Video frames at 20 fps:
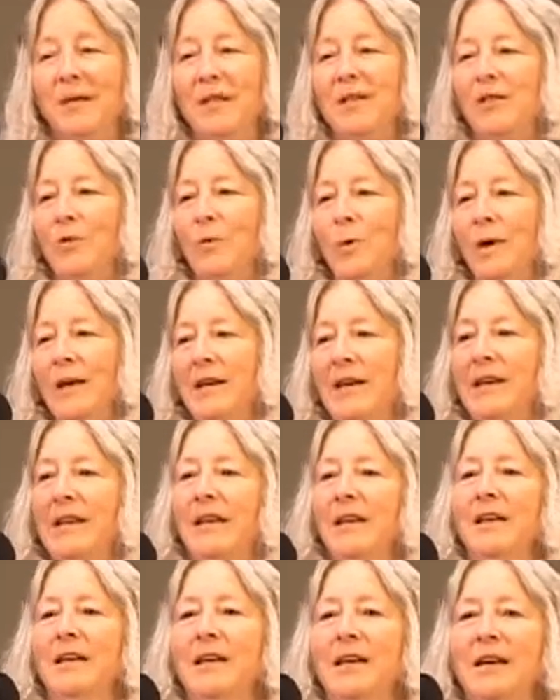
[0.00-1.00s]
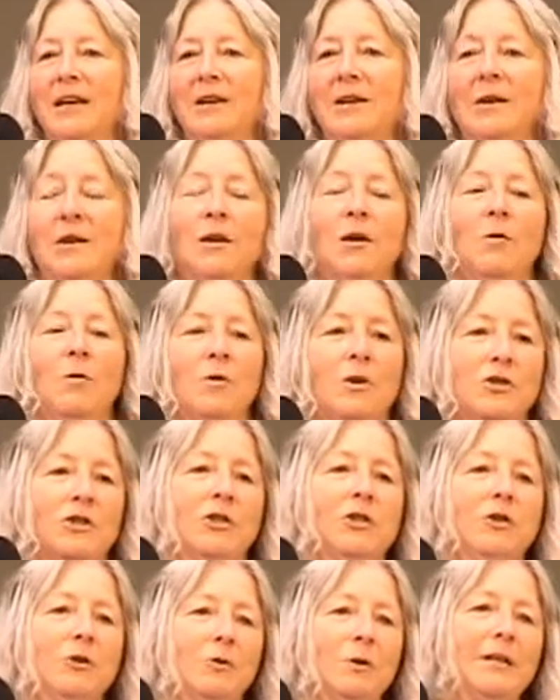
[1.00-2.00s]
that the way to get ahead was to
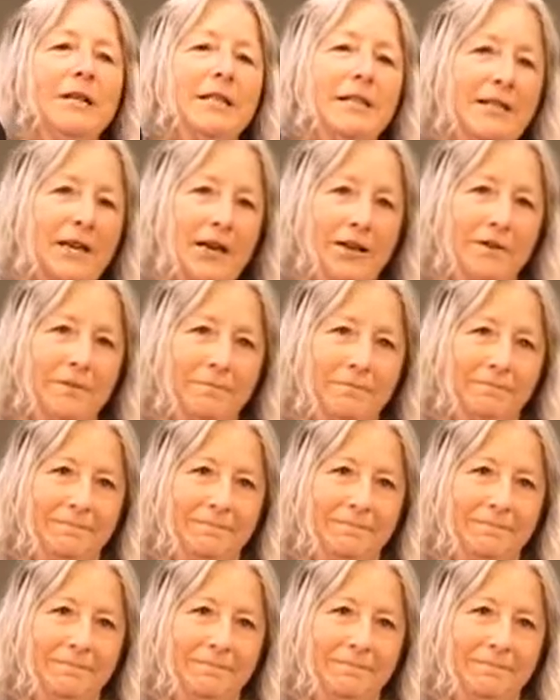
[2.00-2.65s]
do what he said,